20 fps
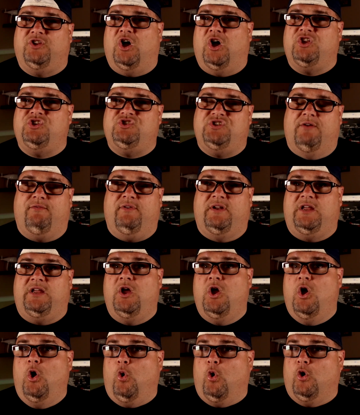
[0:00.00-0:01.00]

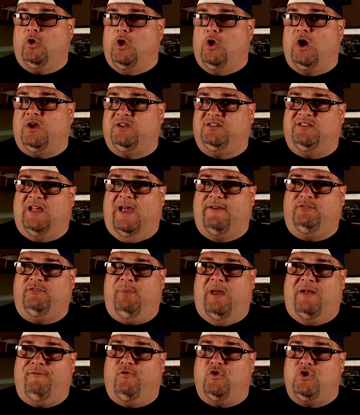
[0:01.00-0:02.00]
longevity or longest
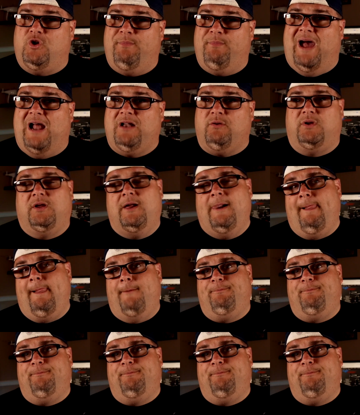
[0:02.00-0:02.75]
lifespan for your battery?